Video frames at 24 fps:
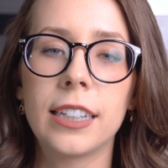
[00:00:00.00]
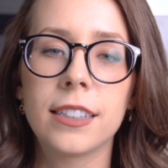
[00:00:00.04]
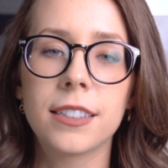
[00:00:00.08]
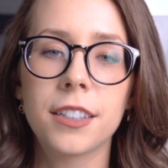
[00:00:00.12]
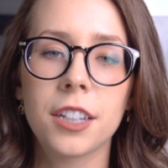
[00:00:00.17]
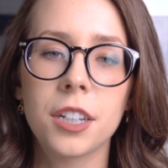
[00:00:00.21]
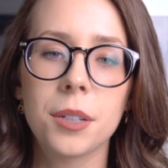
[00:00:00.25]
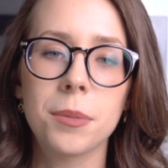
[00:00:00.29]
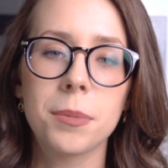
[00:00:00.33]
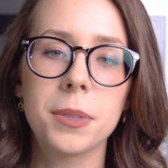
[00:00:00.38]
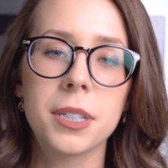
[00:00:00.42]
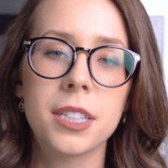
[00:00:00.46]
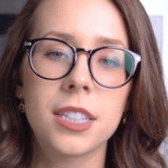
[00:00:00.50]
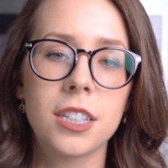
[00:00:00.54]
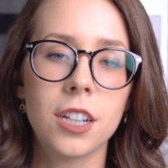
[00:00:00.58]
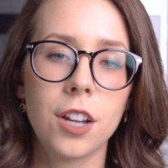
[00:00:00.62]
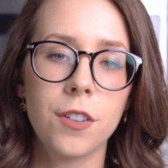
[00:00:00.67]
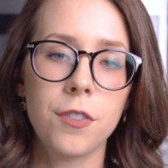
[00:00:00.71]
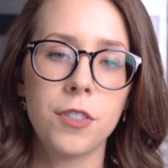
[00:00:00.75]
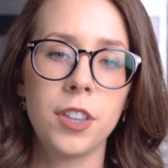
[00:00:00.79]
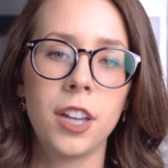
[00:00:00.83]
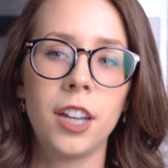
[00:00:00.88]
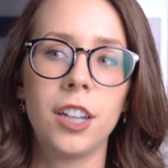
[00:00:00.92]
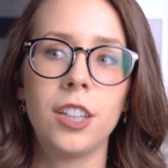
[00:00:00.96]
It's gonna be
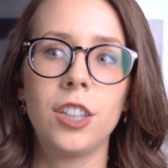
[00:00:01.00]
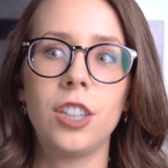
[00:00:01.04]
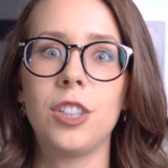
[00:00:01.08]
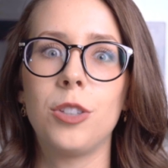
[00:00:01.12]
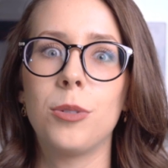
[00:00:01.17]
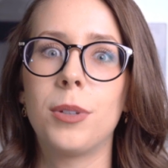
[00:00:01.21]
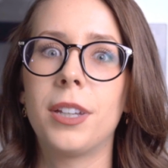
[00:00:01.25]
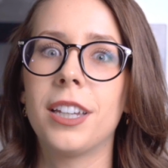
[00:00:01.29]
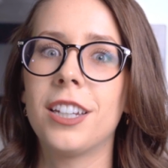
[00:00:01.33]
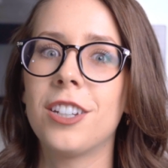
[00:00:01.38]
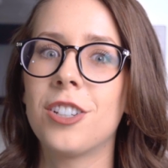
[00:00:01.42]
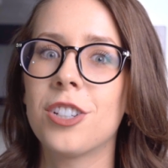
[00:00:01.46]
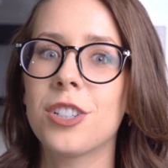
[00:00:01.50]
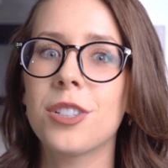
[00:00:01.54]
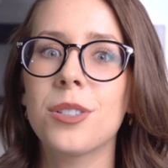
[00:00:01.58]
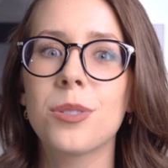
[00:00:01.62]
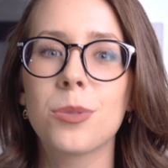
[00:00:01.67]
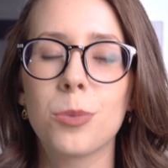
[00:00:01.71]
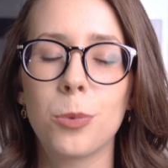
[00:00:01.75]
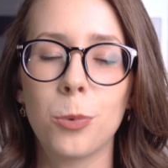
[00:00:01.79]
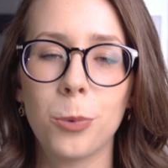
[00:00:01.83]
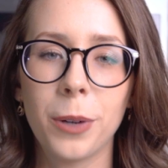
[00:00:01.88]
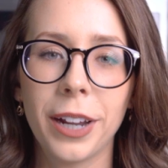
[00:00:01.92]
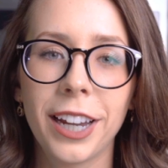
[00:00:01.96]
stuff that you can
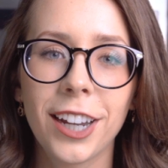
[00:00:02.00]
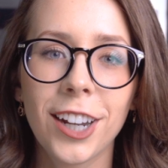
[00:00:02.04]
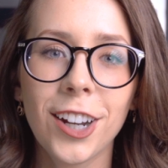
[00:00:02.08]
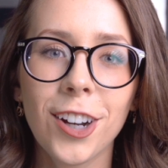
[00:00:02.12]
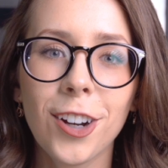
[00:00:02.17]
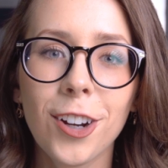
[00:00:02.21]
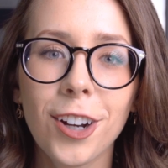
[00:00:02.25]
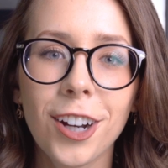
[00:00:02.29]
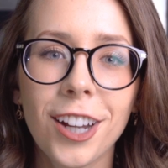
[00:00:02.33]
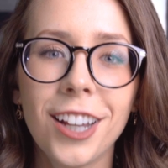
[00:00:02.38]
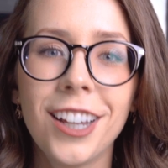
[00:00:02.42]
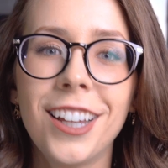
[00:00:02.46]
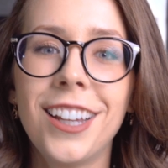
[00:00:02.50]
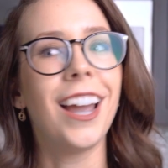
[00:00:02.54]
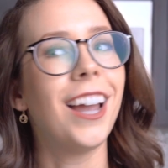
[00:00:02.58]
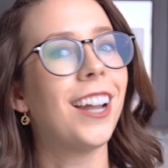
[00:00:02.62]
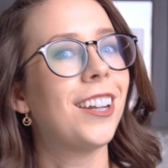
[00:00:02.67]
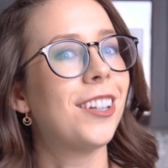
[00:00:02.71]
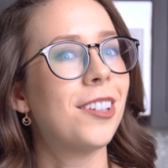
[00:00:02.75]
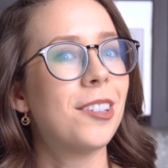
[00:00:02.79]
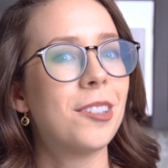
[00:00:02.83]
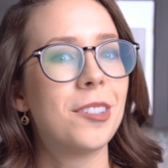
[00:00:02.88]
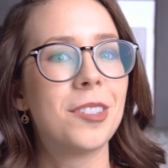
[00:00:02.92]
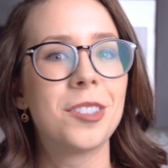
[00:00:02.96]
just wear
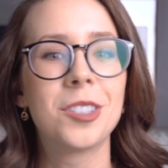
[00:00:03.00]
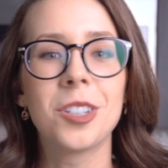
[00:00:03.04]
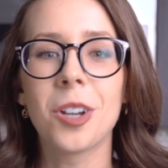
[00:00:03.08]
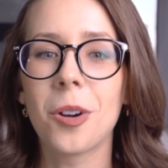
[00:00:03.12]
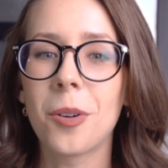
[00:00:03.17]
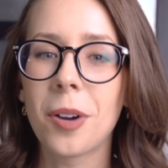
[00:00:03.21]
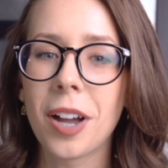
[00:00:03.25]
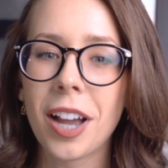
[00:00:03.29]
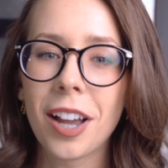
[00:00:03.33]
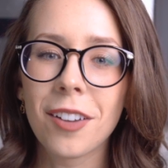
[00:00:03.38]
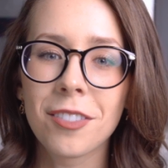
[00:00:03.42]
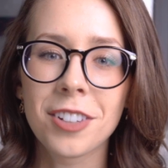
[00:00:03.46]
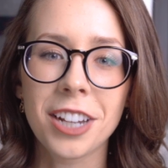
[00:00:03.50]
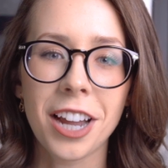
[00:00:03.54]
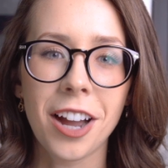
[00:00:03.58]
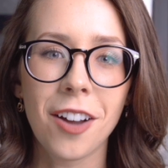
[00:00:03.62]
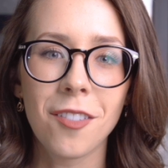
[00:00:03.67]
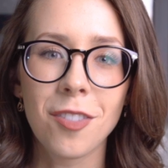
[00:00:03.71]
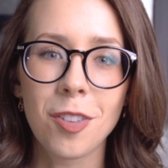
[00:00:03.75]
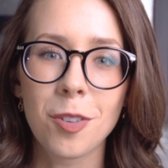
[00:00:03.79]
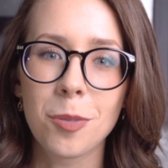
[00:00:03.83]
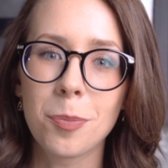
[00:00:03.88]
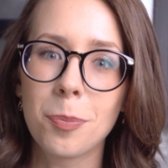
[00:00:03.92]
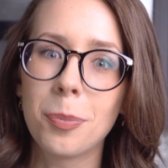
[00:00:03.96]
and you don't have to
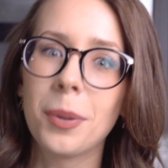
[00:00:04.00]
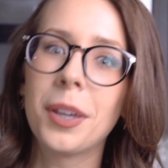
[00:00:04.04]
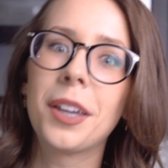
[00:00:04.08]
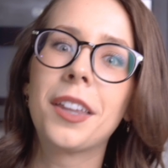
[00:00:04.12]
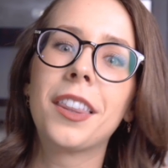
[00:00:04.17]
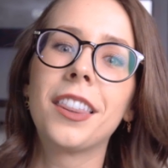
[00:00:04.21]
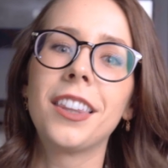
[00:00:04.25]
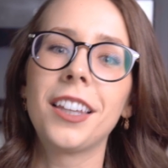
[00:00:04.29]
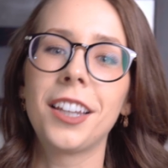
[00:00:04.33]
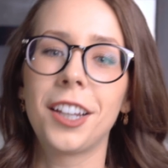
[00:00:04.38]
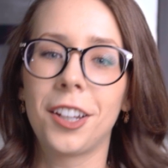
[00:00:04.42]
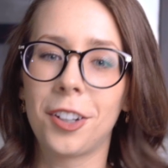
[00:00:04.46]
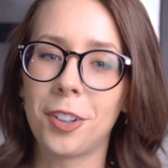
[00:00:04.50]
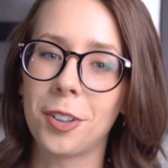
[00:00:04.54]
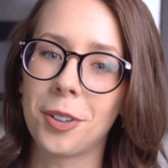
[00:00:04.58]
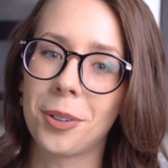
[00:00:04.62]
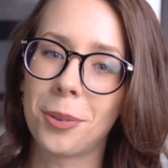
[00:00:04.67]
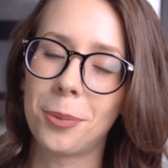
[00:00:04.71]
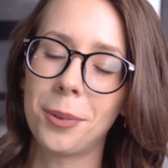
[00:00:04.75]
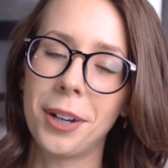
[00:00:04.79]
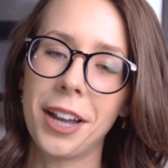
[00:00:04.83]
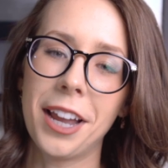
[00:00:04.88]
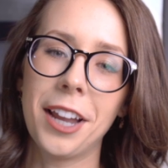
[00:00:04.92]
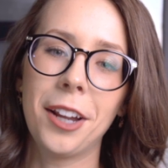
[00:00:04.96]
have this big thing in your
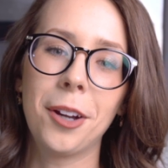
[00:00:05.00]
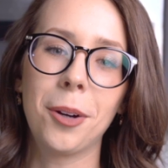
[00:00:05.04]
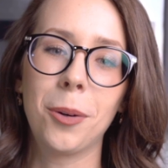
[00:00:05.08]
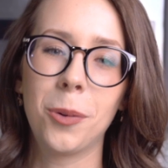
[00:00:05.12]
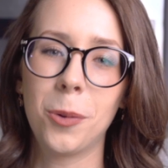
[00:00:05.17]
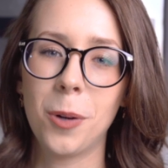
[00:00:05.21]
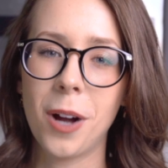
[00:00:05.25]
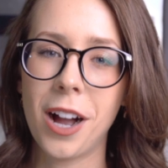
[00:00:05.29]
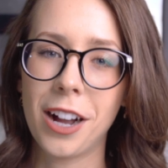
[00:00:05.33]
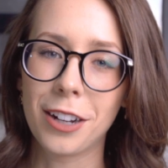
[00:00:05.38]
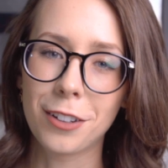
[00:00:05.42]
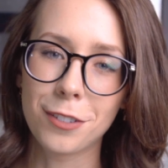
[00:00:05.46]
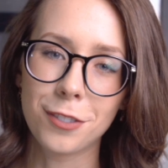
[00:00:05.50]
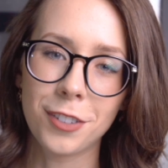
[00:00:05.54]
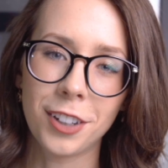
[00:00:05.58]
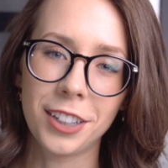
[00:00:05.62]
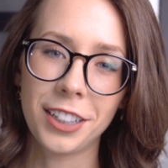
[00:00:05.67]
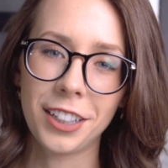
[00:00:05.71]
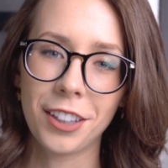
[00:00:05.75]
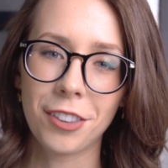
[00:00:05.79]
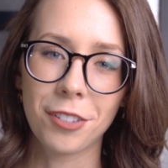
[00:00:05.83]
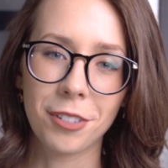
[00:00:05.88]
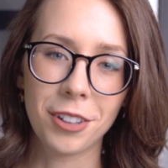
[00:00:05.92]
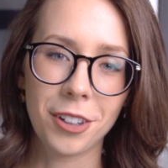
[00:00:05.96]
way or walk
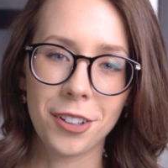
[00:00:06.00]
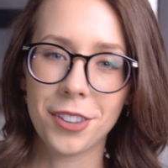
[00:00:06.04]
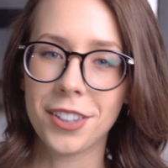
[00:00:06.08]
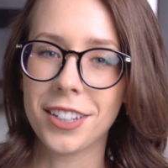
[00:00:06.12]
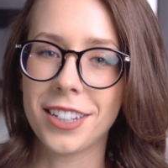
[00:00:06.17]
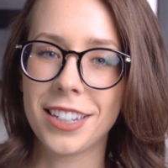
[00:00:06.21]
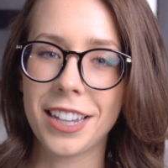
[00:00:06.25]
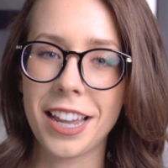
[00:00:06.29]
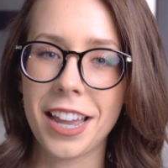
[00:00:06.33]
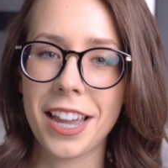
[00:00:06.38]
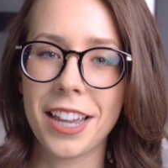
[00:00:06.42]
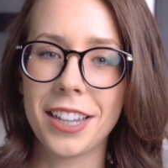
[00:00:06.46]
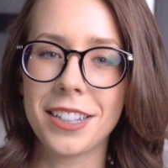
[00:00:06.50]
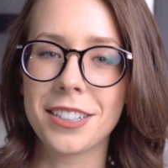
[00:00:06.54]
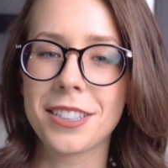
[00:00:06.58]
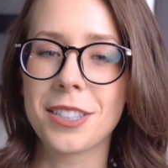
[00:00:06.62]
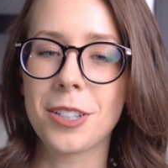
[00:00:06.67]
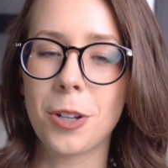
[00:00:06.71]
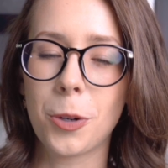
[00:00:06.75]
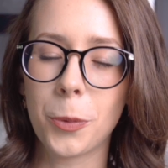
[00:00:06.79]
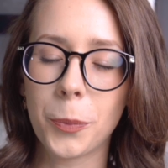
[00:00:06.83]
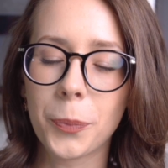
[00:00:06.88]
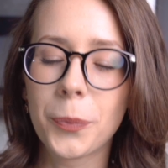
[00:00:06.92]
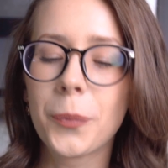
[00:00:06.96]
funny throughout the day.
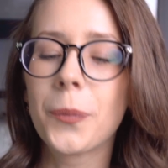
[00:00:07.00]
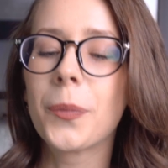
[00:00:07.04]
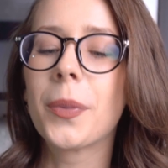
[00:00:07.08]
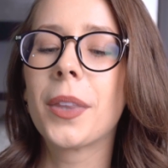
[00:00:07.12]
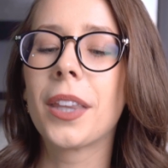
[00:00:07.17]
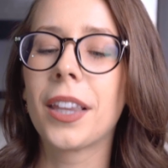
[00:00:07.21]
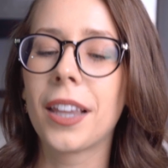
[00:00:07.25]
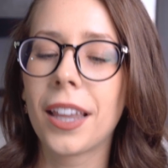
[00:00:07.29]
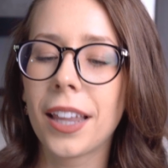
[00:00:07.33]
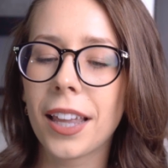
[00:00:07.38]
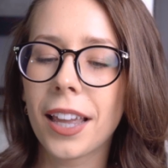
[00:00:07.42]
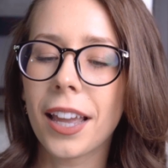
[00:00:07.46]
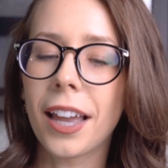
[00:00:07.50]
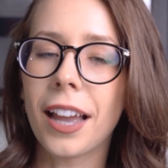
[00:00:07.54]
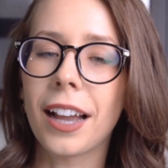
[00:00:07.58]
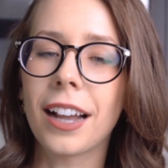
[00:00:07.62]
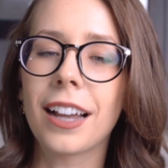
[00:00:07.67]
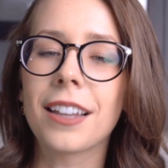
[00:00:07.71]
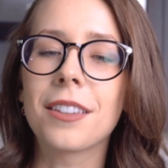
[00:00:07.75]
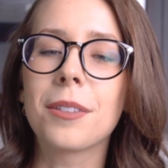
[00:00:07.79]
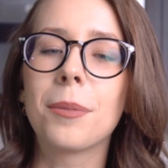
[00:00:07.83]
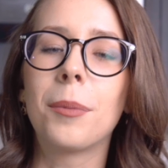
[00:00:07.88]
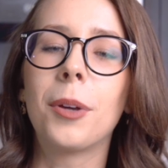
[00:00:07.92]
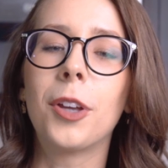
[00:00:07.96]
So I
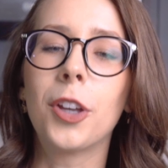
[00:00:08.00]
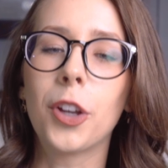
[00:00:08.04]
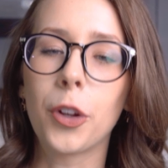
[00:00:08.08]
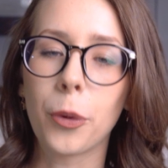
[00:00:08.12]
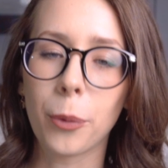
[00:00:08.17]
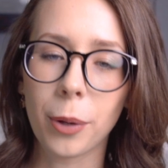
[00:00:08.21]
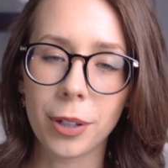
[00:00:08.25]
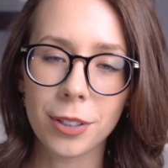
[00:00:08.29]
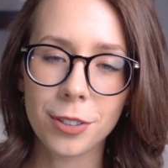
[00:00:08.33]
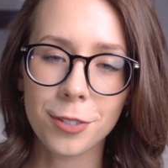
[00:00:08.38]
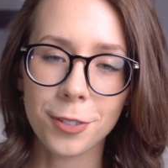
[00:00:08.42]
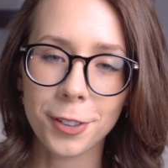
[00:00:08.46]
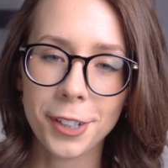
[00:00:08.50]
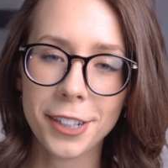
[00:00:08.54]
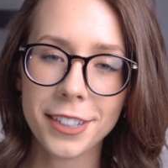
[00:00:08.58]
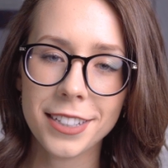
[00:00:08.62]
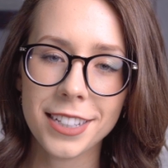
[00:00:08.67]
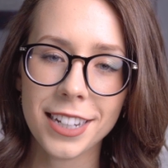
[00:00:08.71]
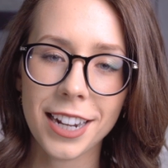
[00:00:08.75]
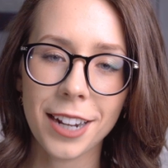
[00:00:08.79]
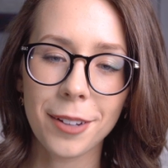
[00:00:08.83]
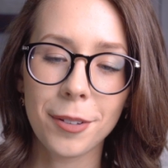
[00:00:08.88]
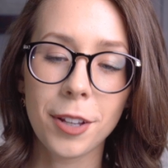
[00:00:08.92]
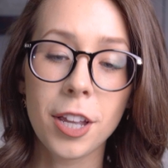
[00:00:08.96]
got some good ones for you
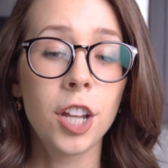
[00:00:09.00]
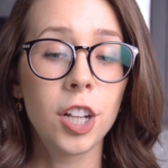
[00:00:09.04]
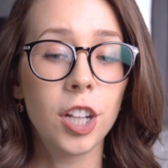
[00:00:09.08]
today.